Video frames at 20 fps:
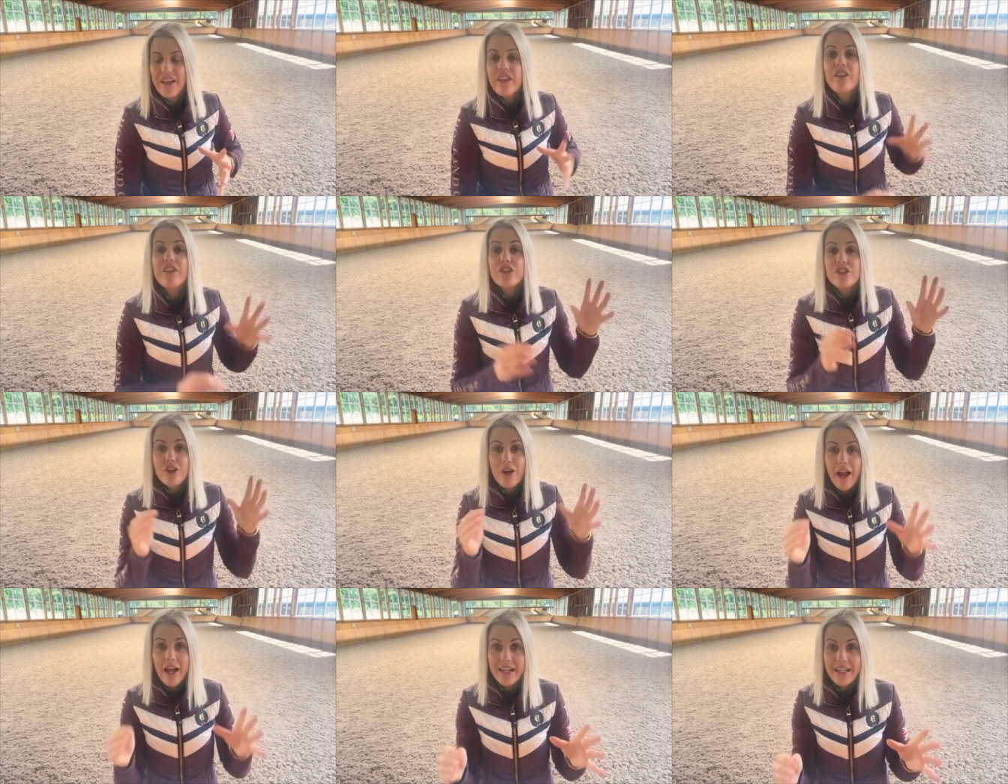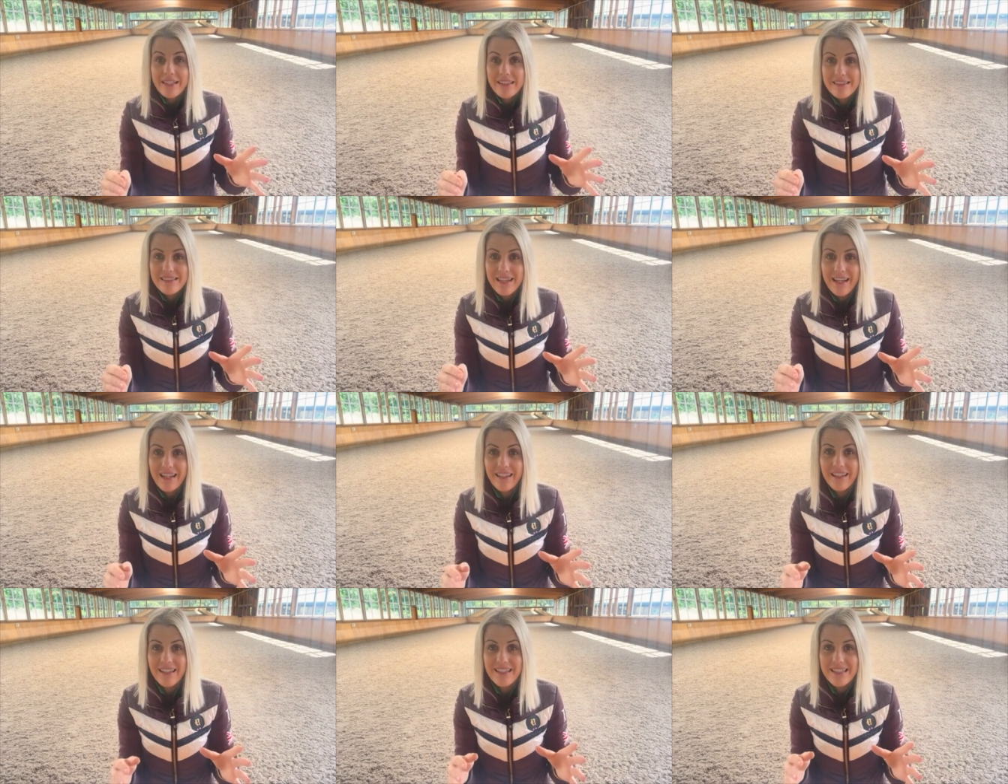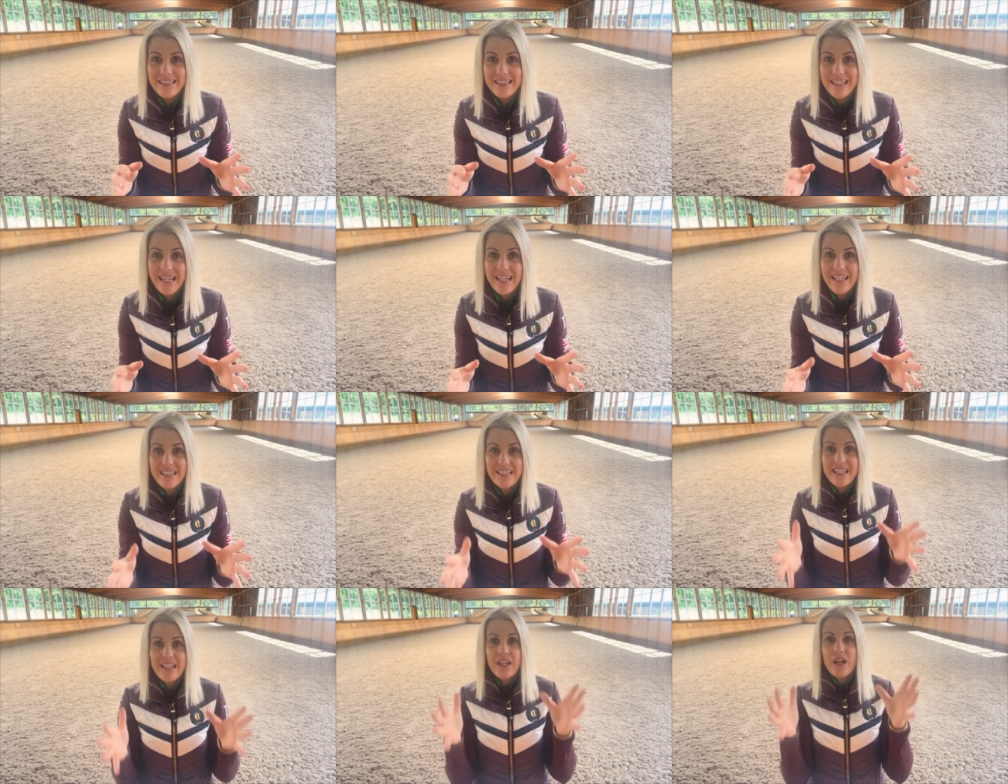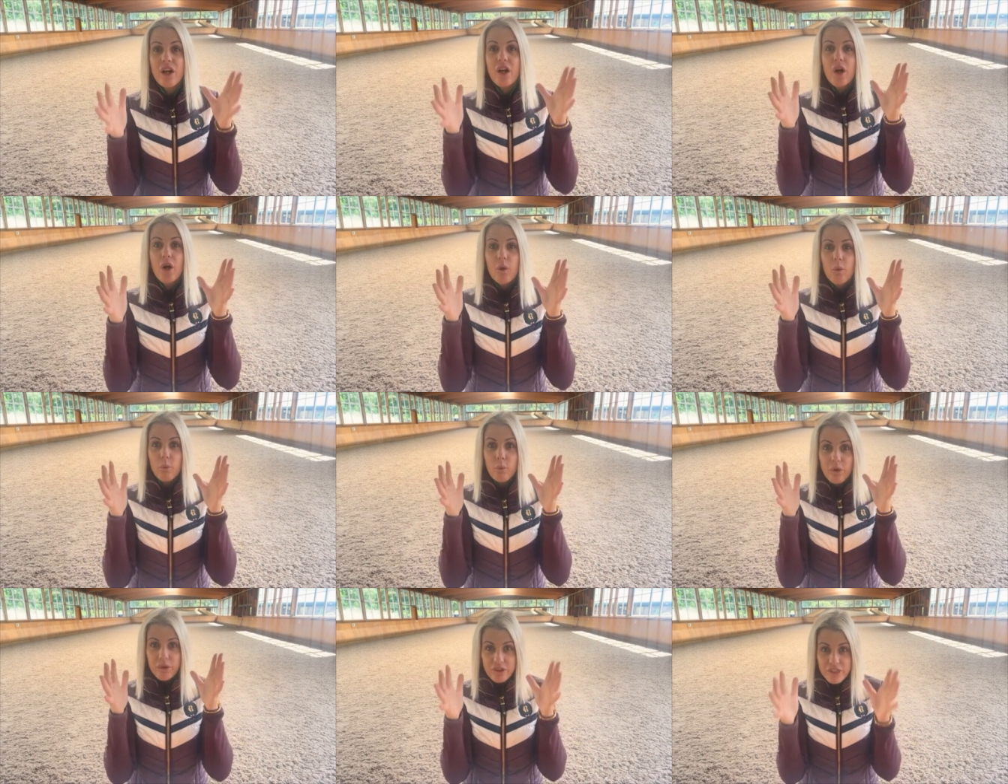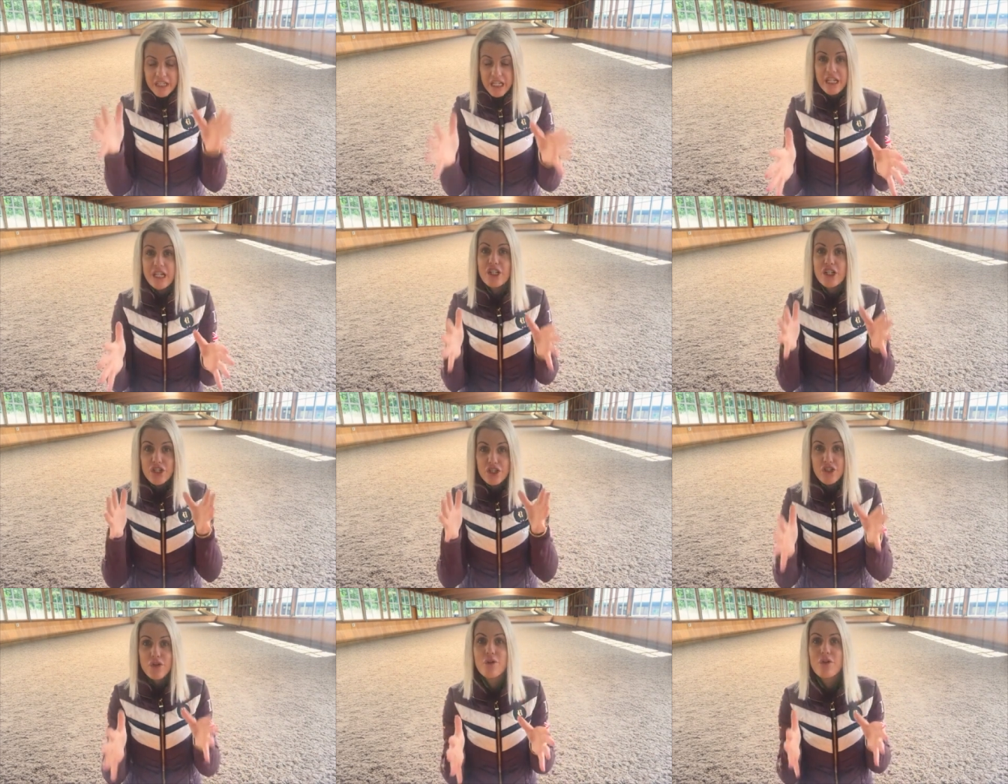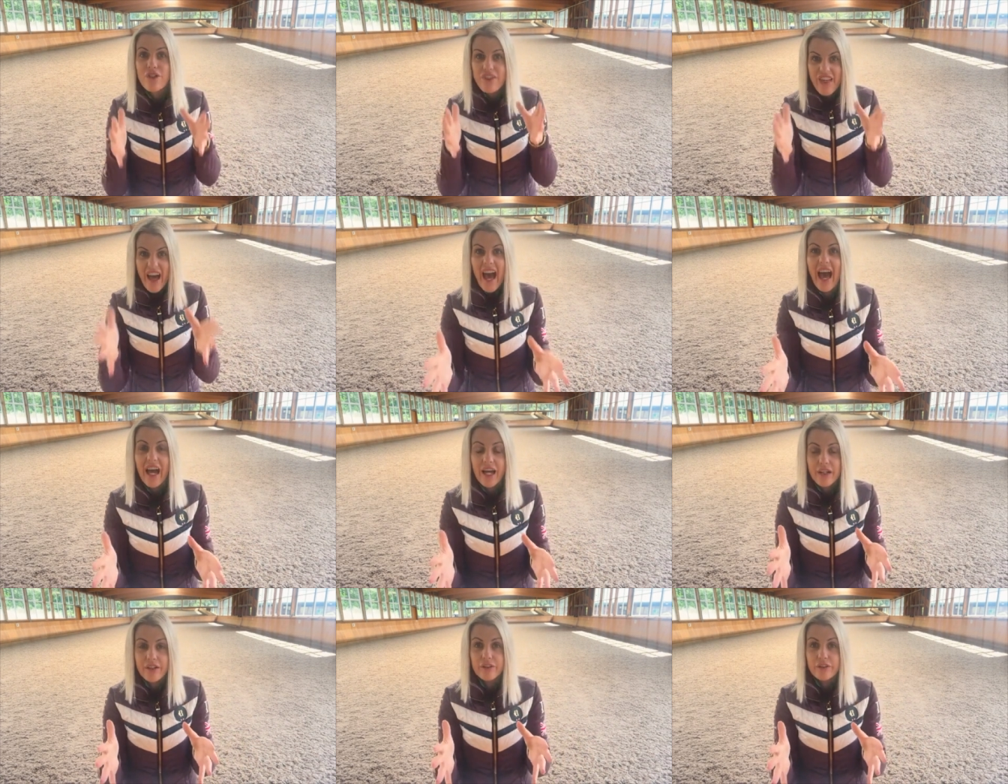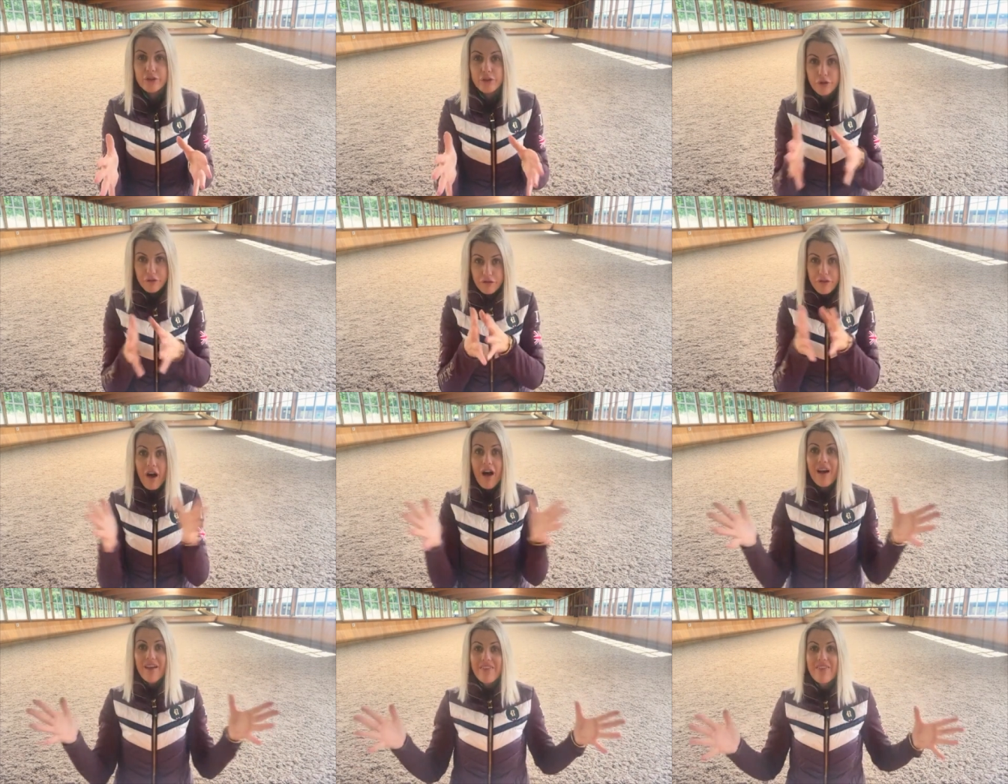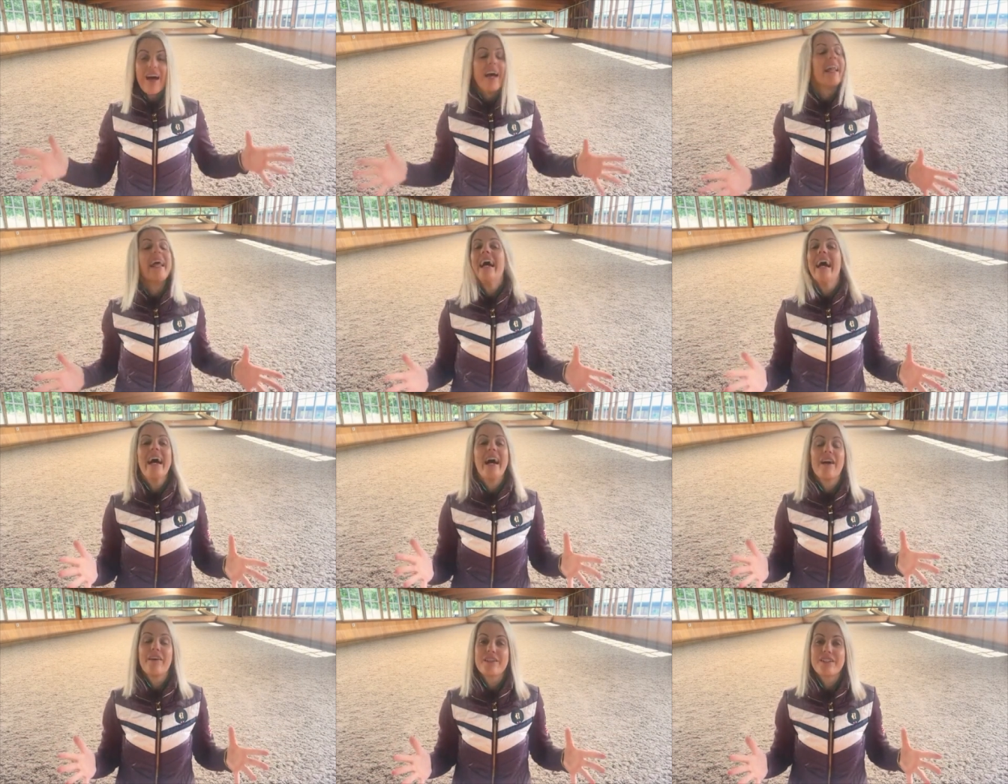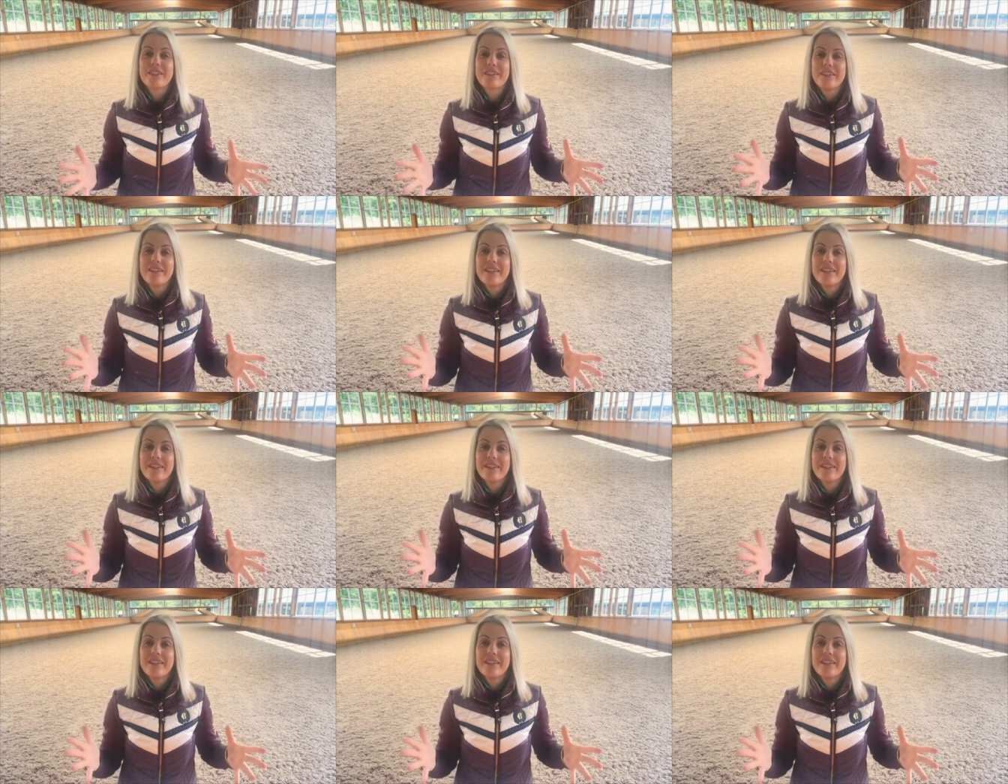The training scale understanding will teach you that. You'll find that out.